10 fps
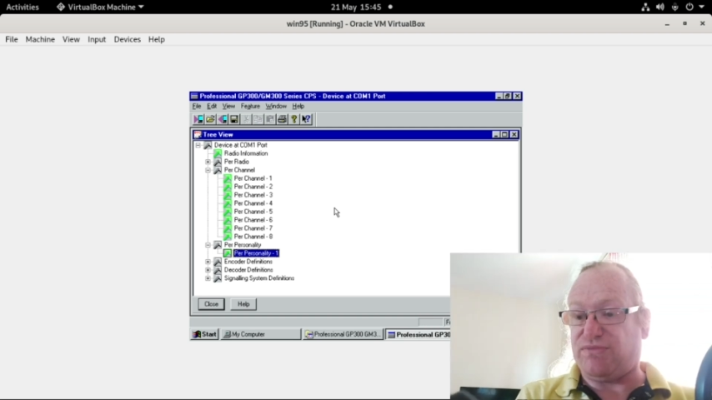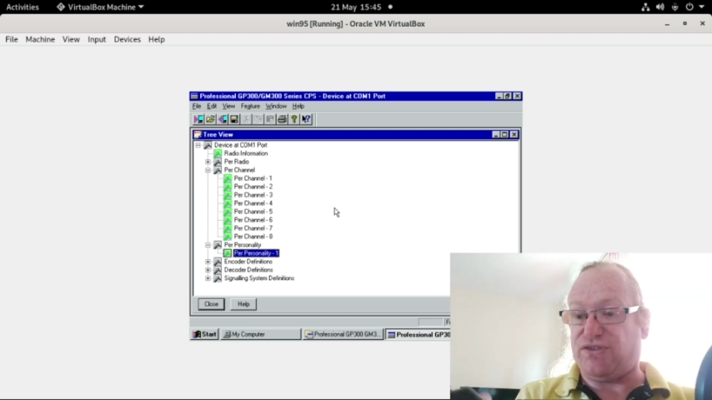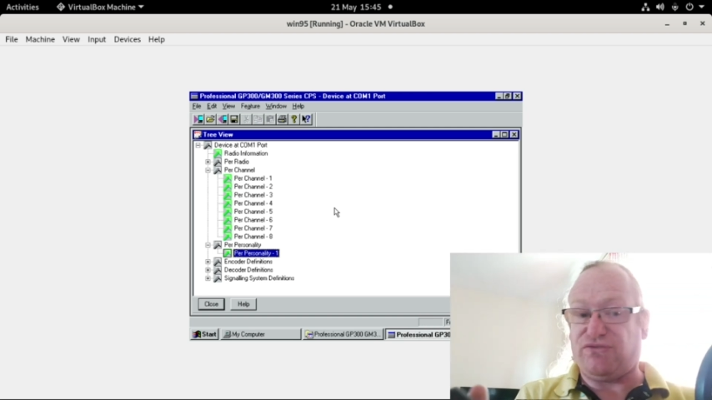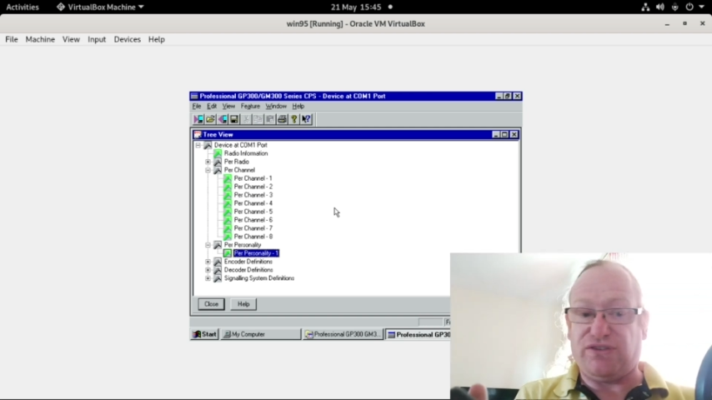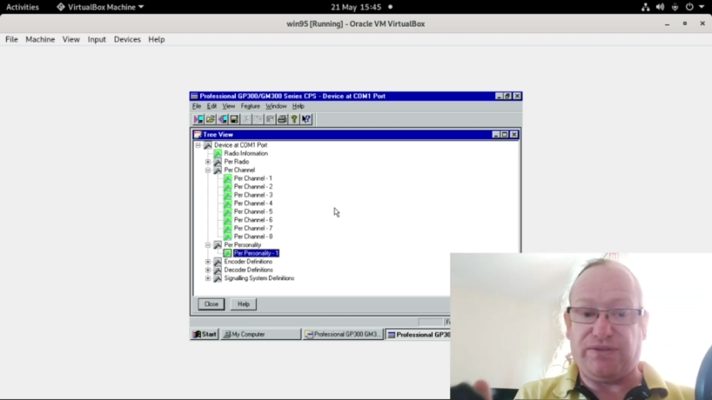
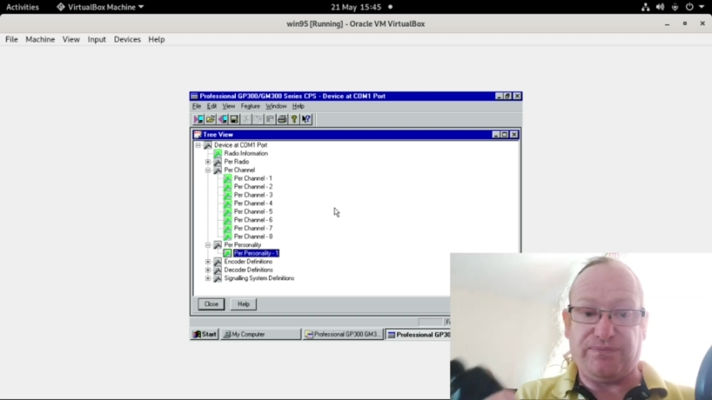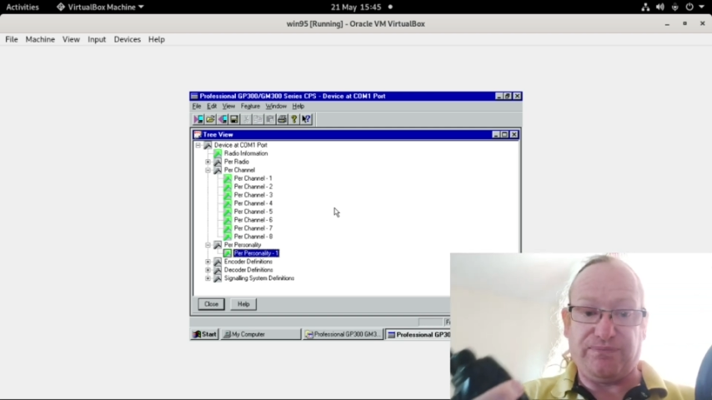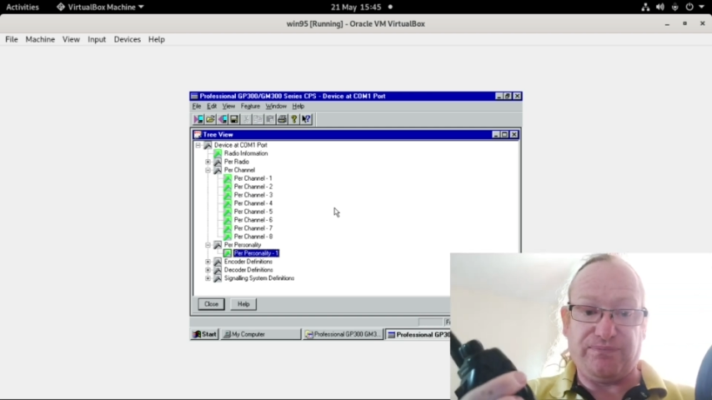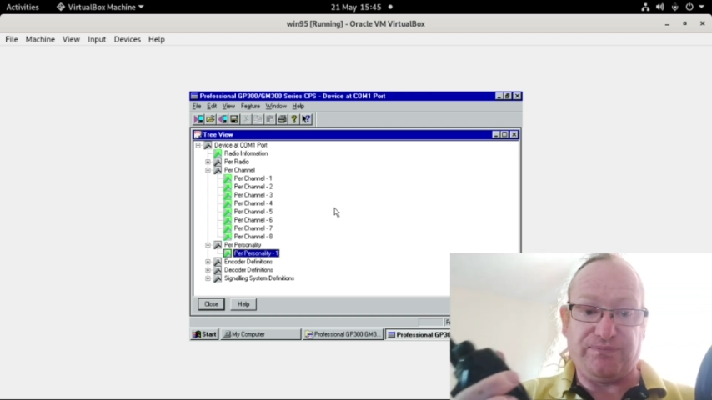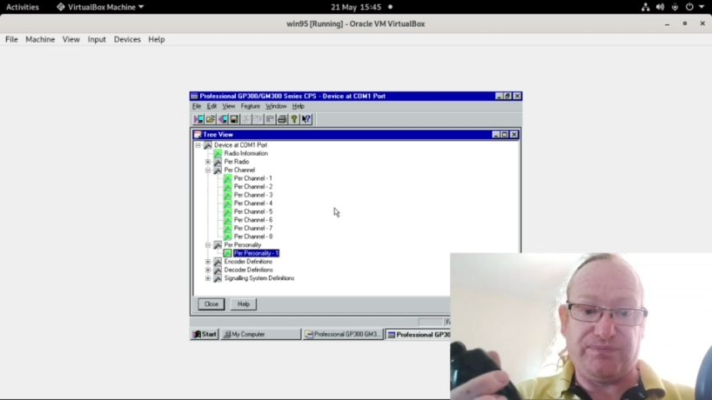move.
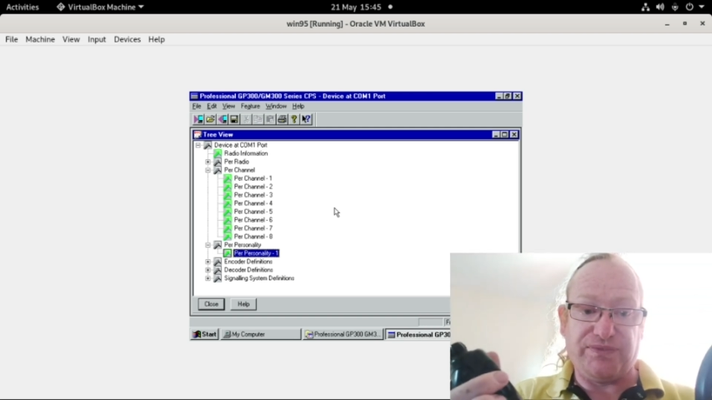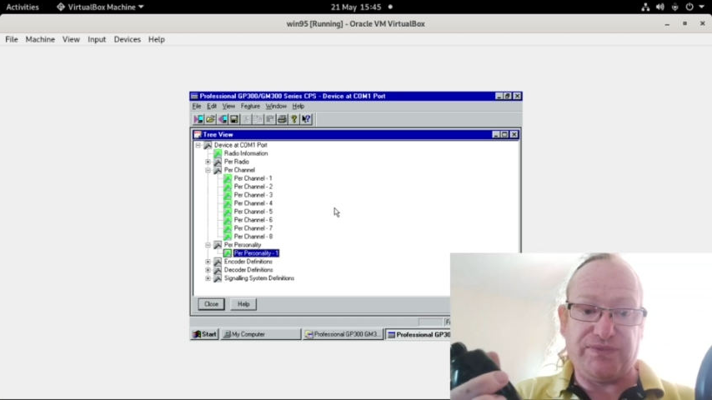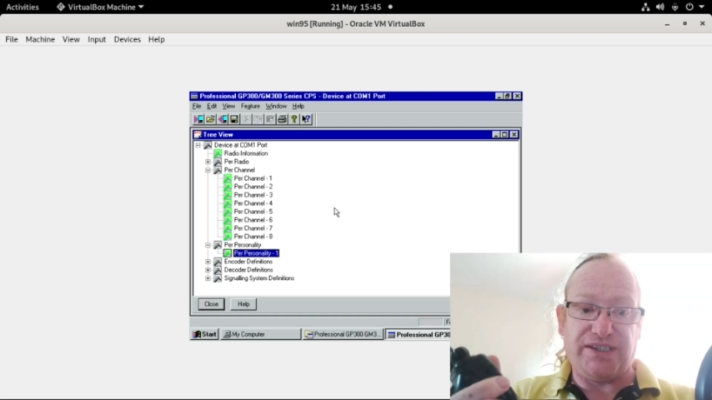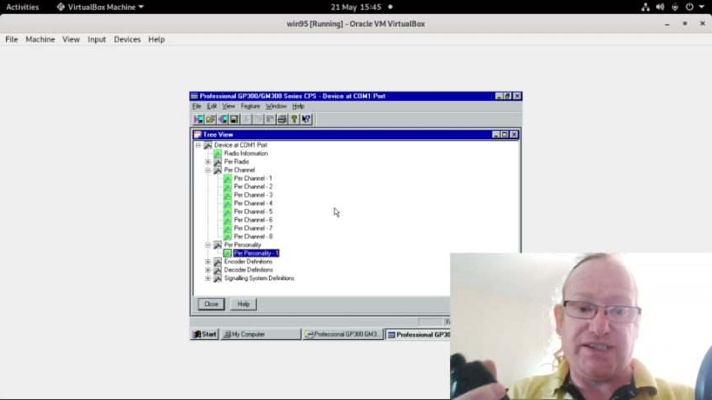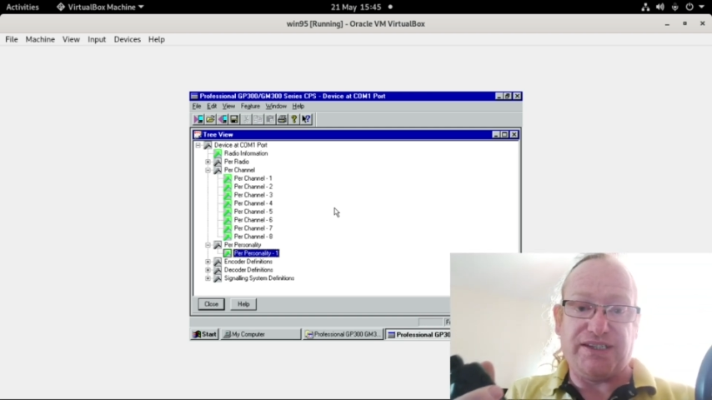
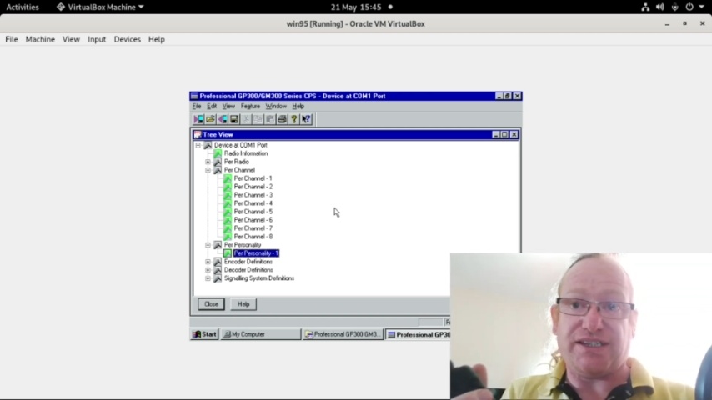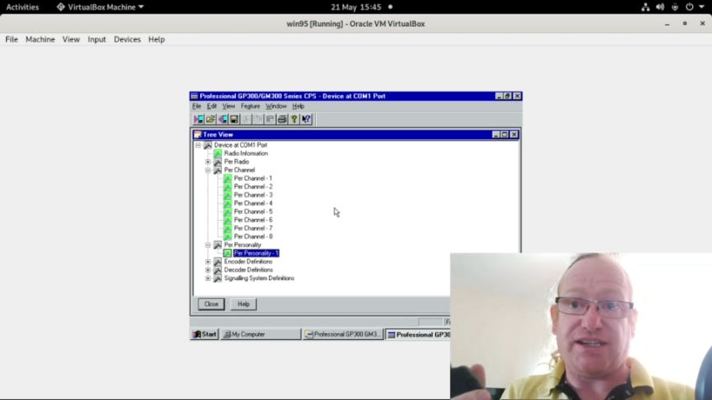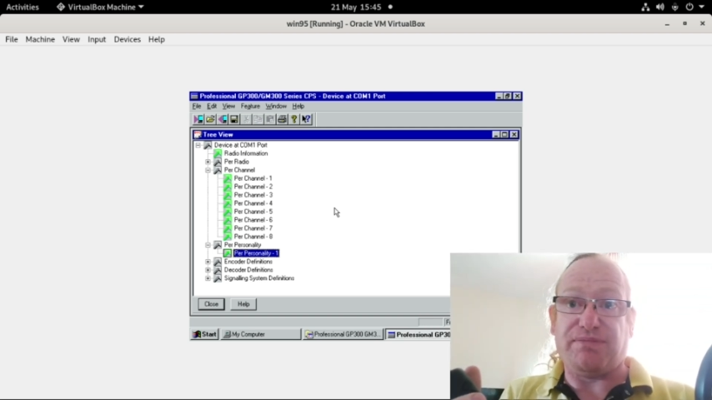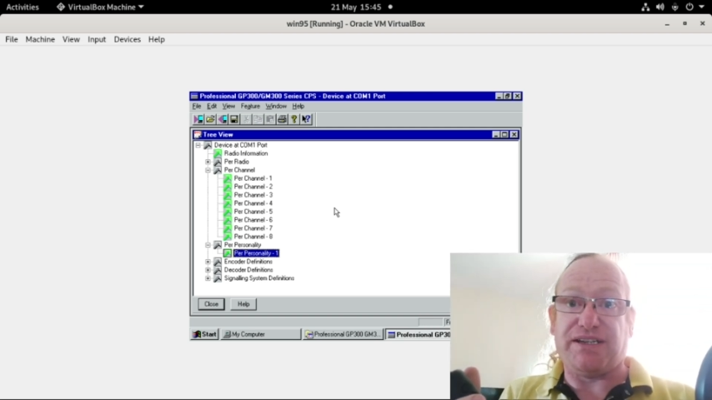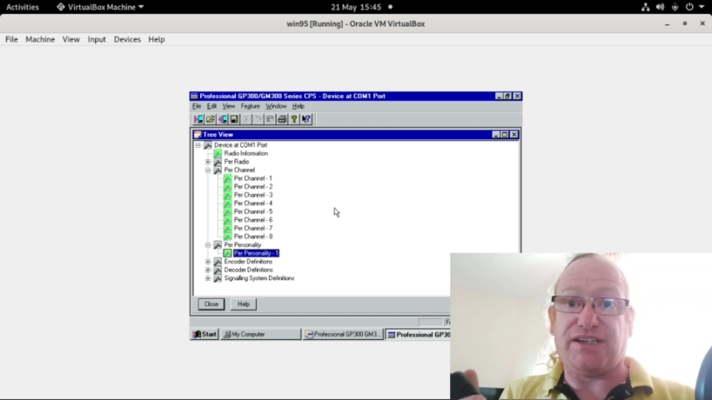So I'll
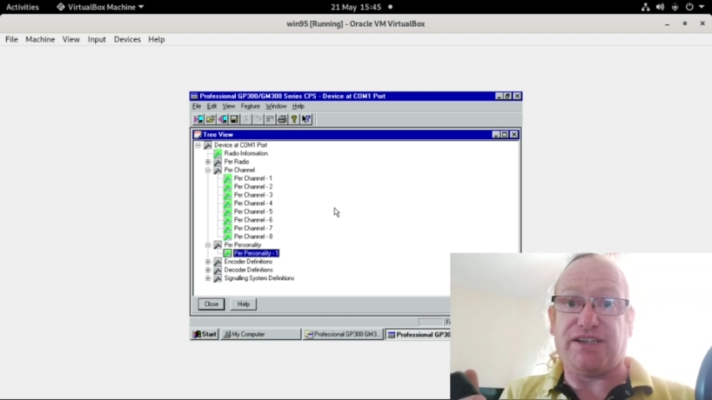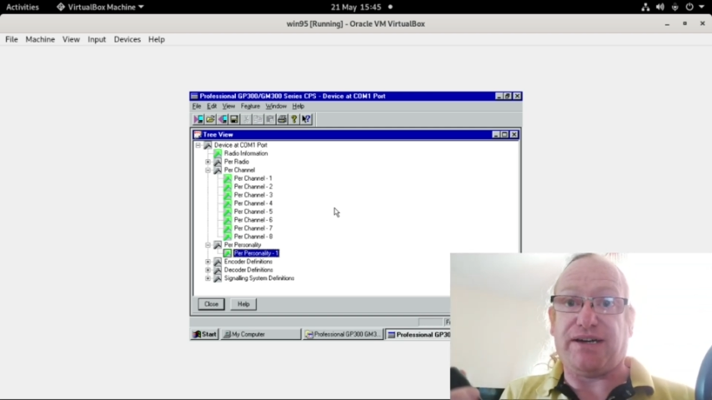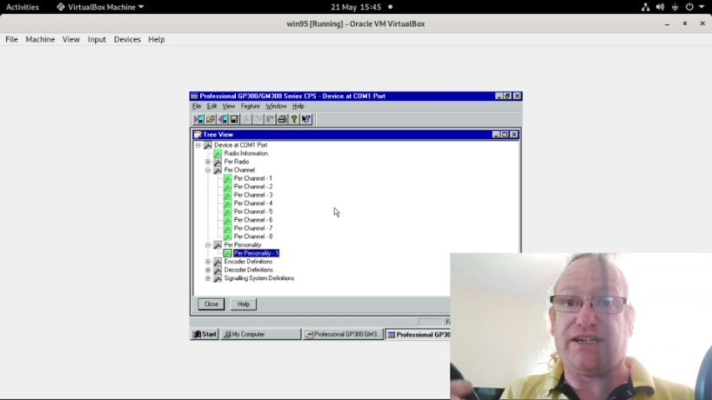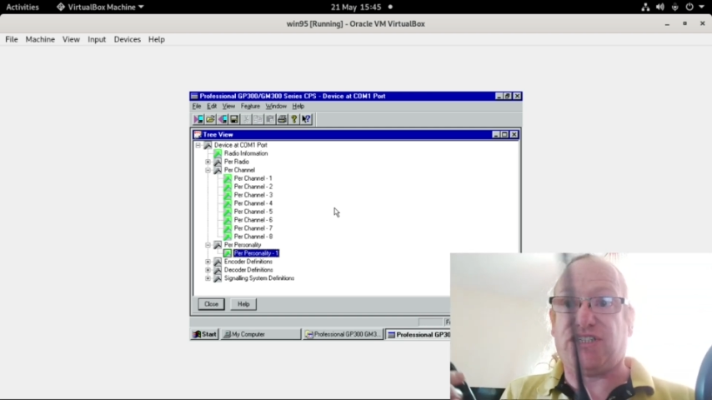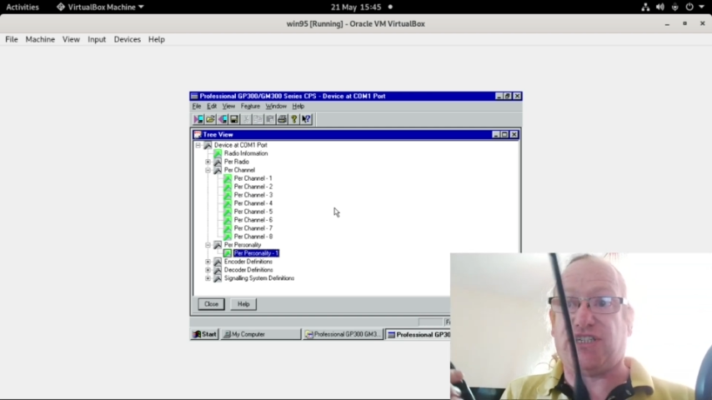bring in the
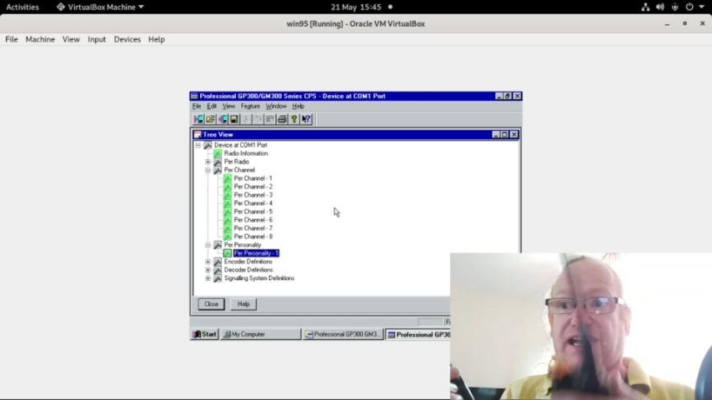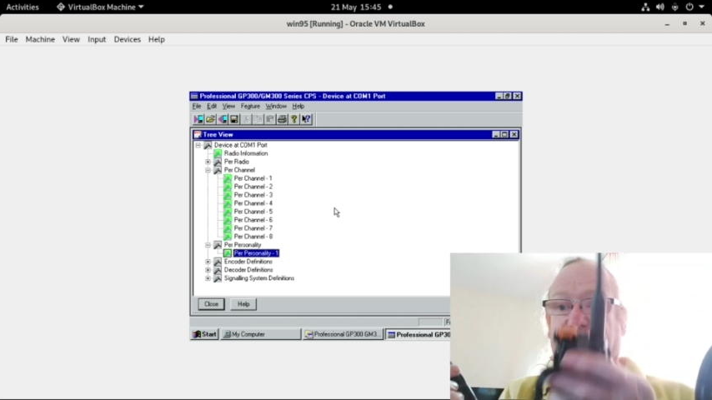Quan Sheng,